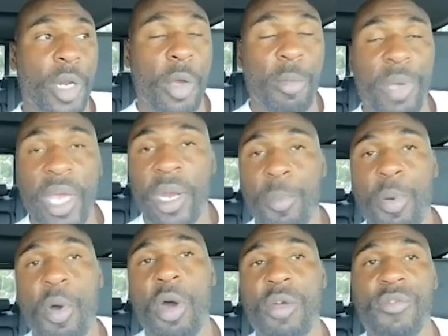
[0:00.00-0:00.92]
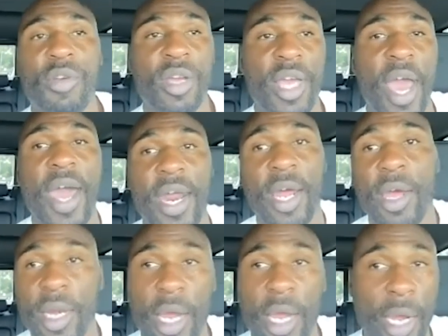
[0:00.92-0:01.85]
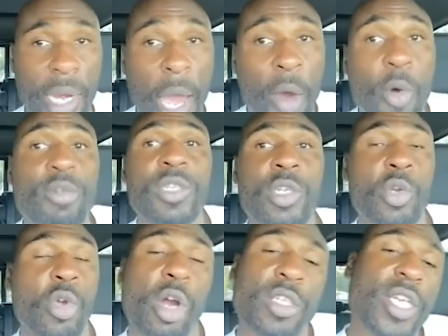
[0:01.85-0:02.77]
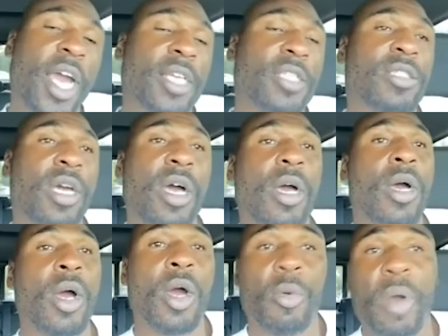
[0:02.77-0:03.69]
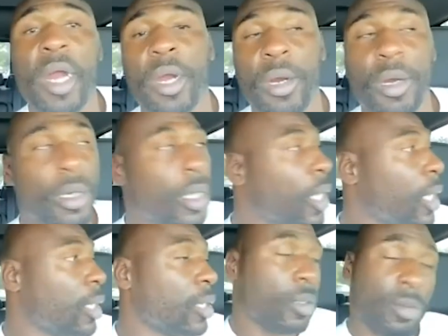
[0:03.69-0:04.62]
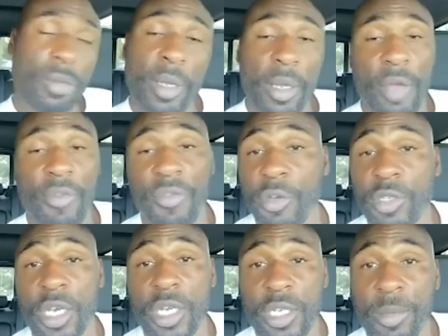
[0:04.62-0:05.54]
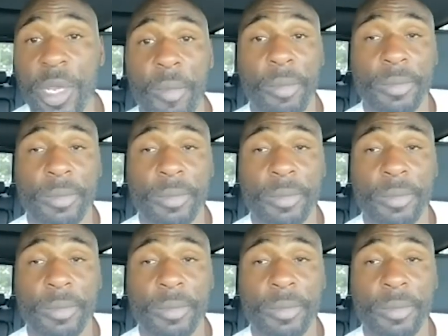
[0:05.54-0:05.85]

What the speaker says: Being a part of a guy that holds the New York Giants record, and it feels good to me.